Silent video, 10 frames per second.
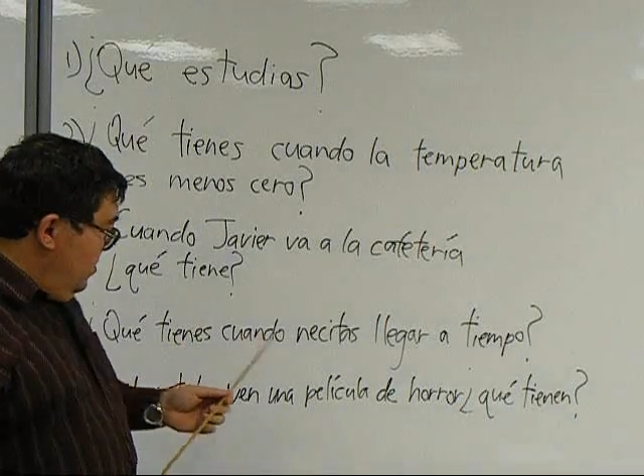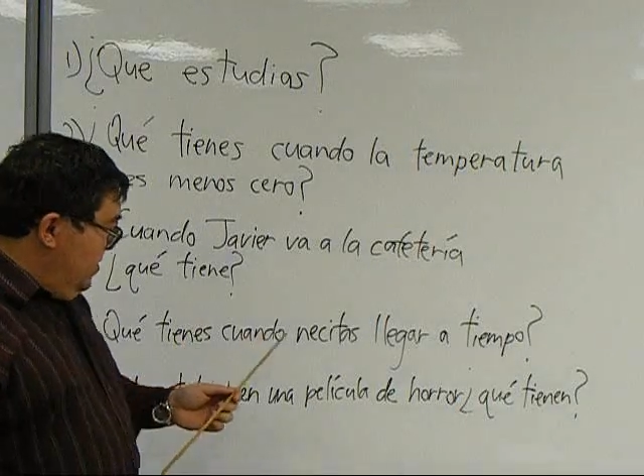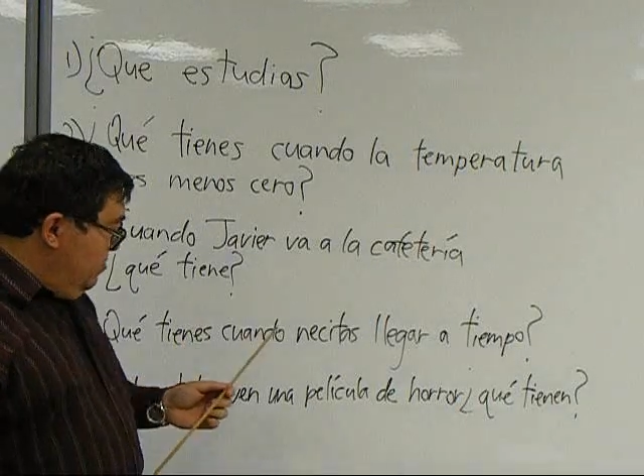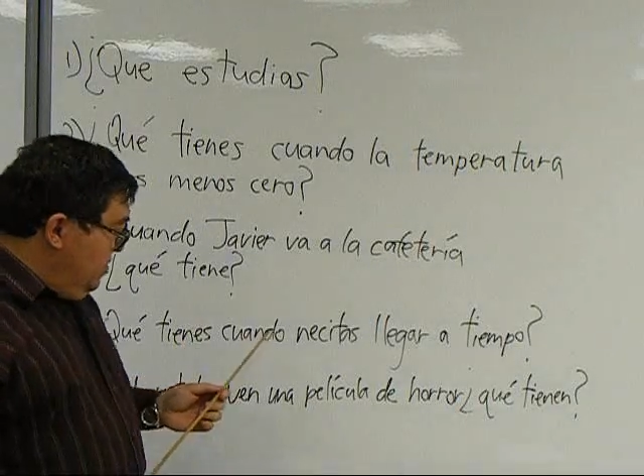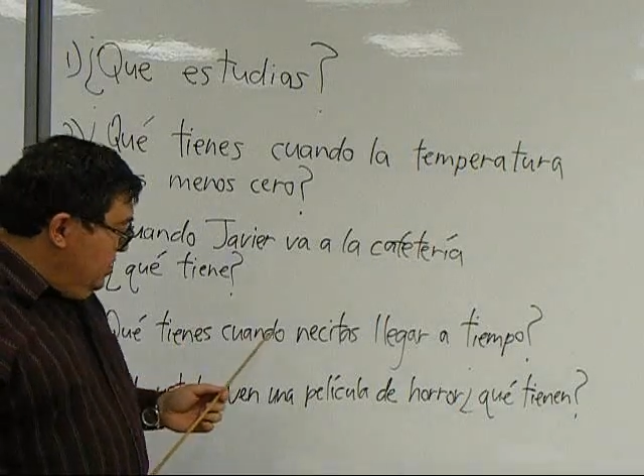one
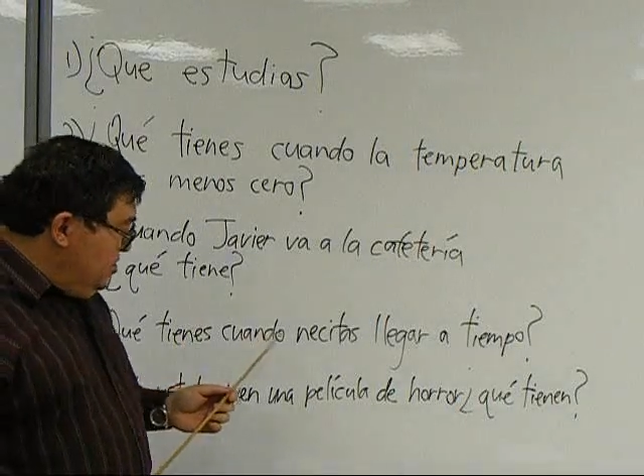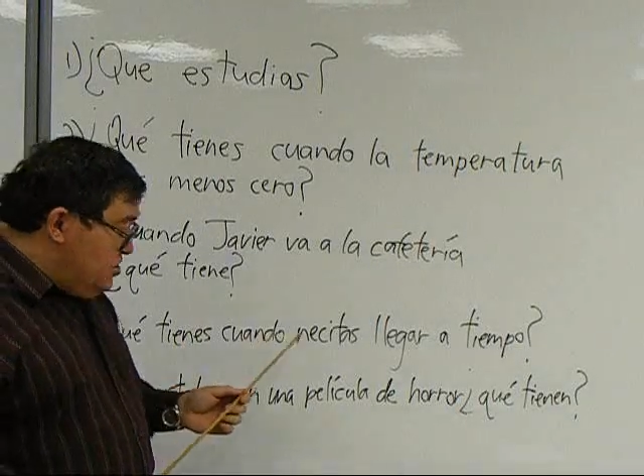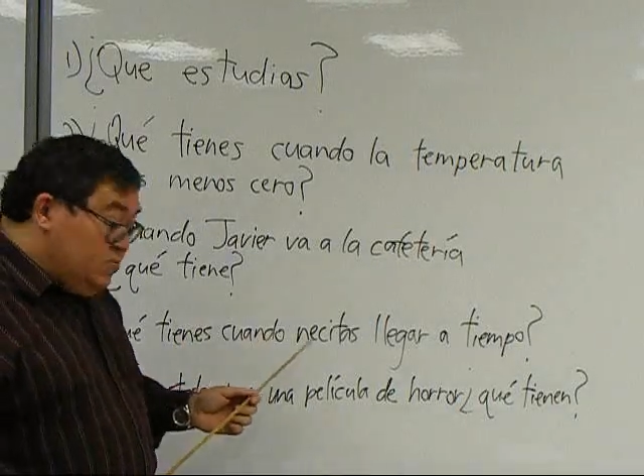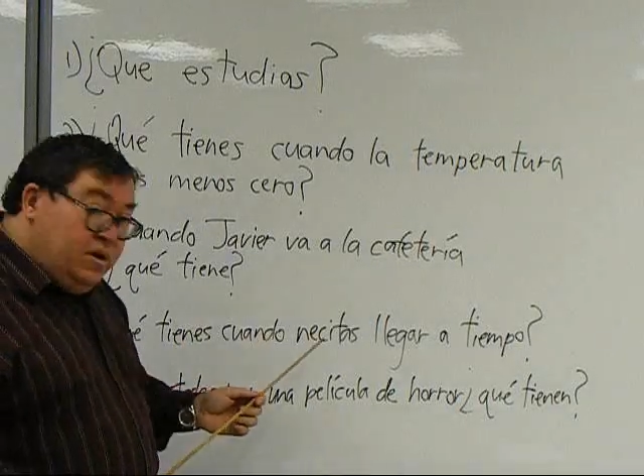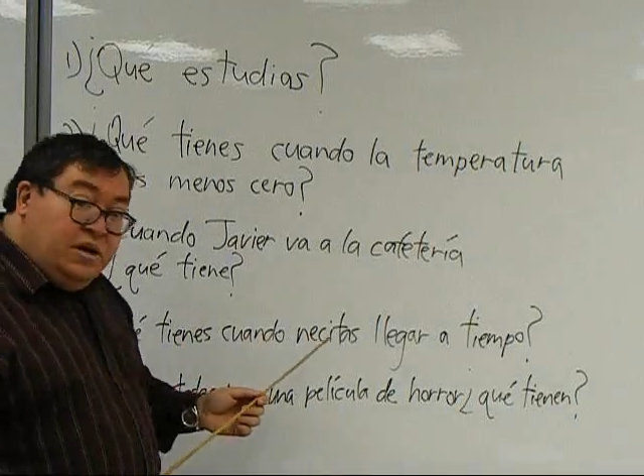that means
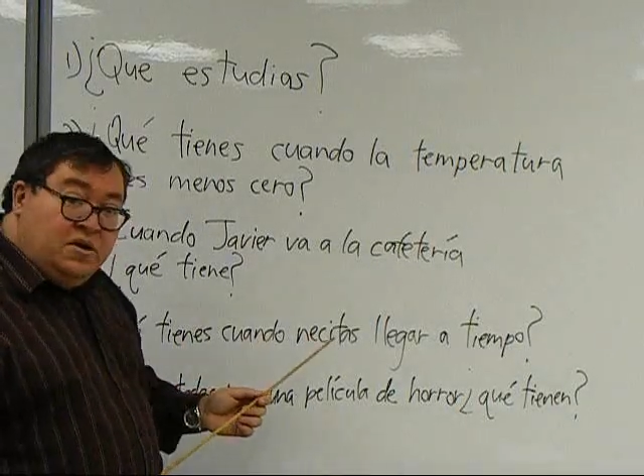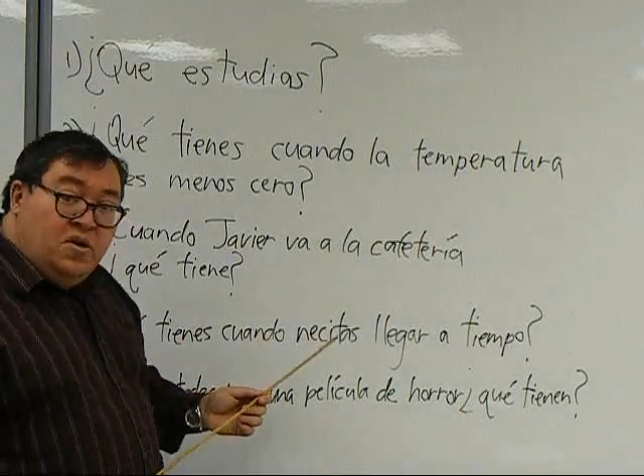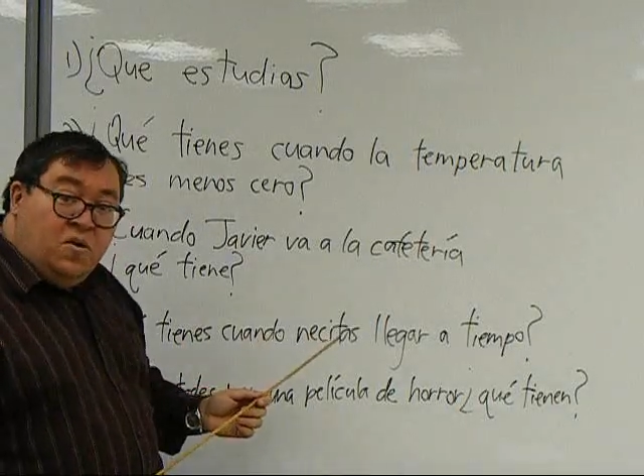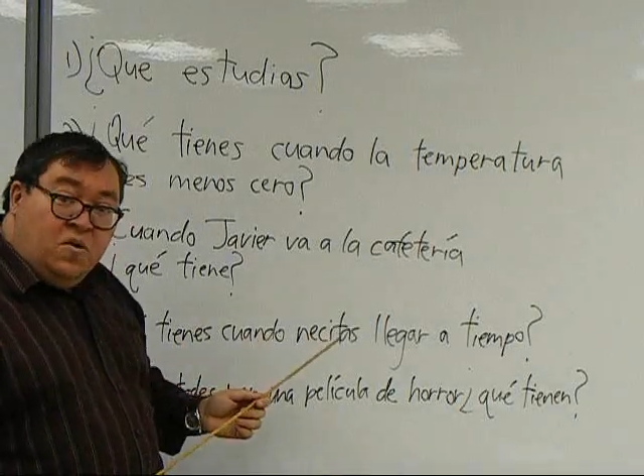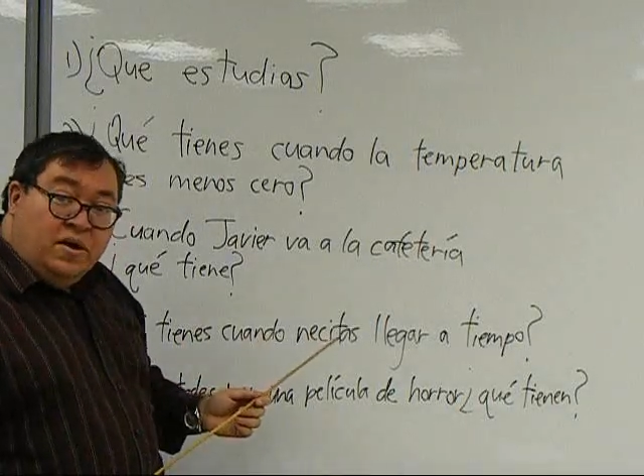to be in a
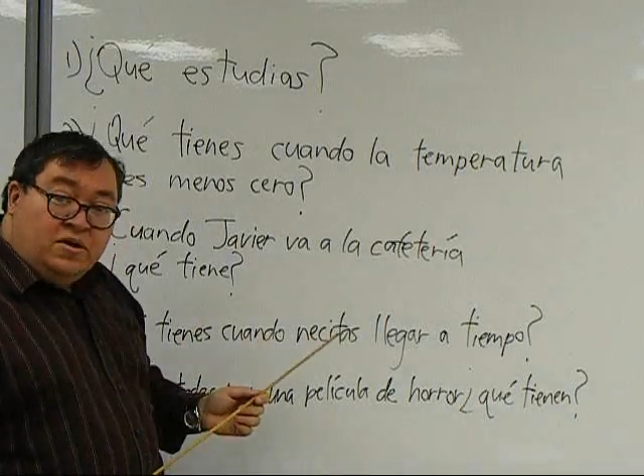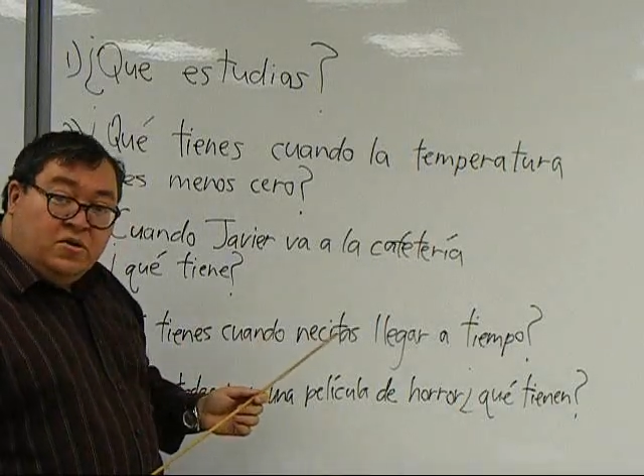hurry,